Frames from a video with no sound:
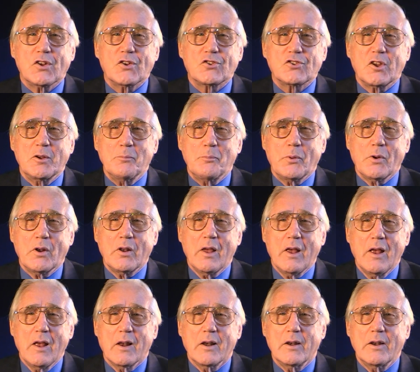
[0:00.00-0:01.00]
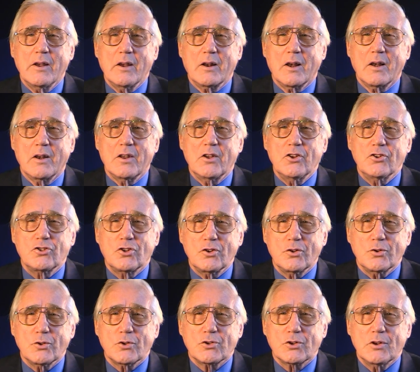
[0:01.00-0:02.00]
simple legal
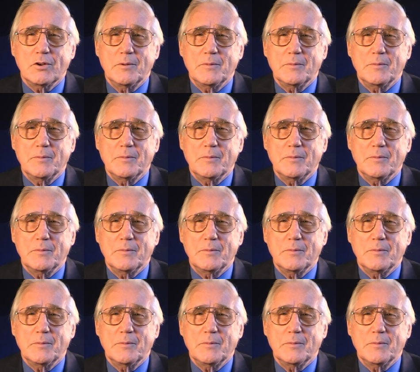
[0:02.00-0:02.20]
issues.